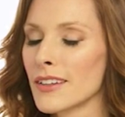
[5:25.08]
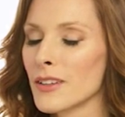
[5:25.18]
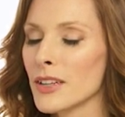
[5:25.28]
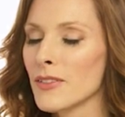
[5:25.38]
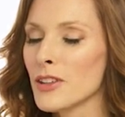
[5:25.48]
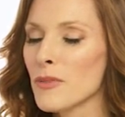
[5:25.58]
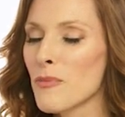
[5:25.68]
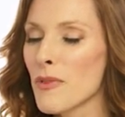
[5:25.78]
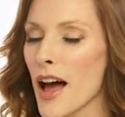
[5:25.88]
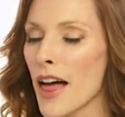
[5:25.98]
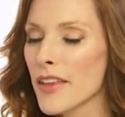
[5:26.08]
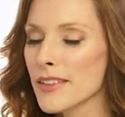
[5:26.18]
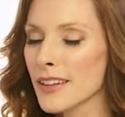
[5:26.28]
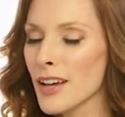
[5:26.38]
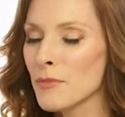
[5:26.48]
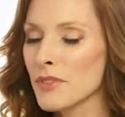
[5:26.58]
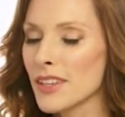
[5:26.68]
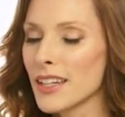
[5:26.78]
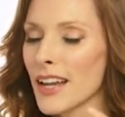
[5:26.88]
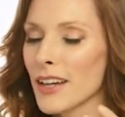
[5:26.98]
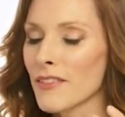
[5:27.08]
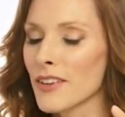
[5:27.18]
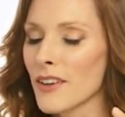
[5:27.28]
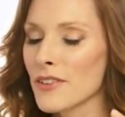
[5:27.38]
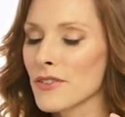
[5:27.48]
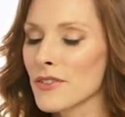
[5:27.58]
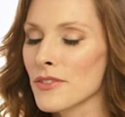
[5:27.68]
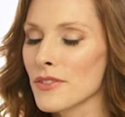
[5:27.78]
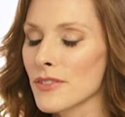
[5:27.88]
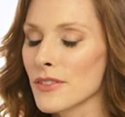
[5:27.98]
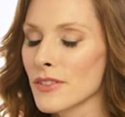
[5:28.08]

Or even the breath as it comes in and out of the nostrils?